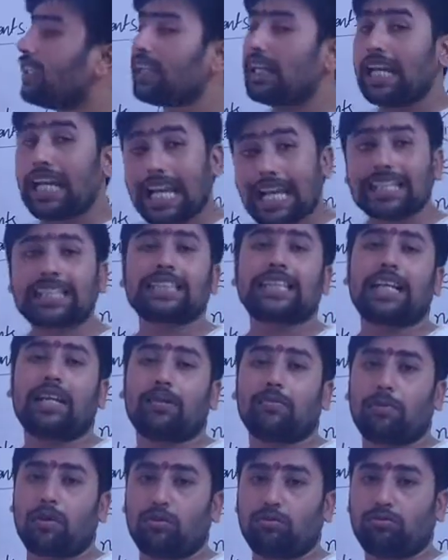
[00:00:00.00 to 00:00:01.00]
less
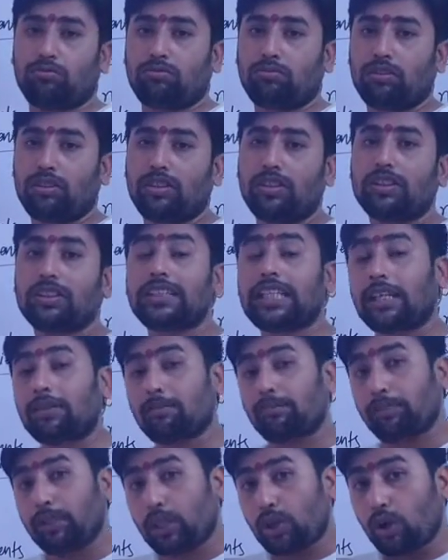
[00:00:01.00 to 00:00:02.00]
amount,
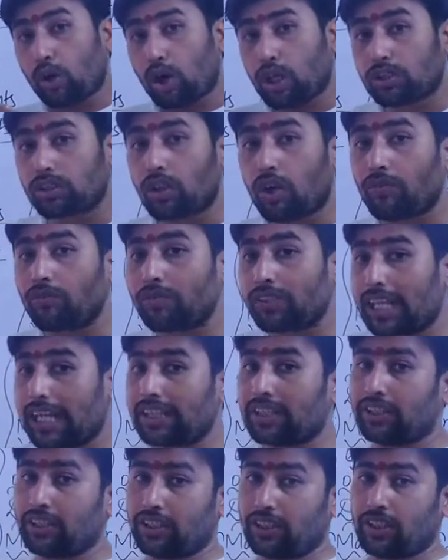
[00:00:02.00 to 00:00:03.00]
then because of
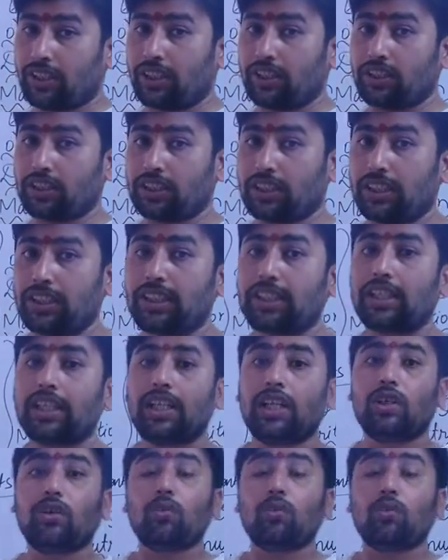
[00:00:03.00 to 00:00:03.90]
that nutrition,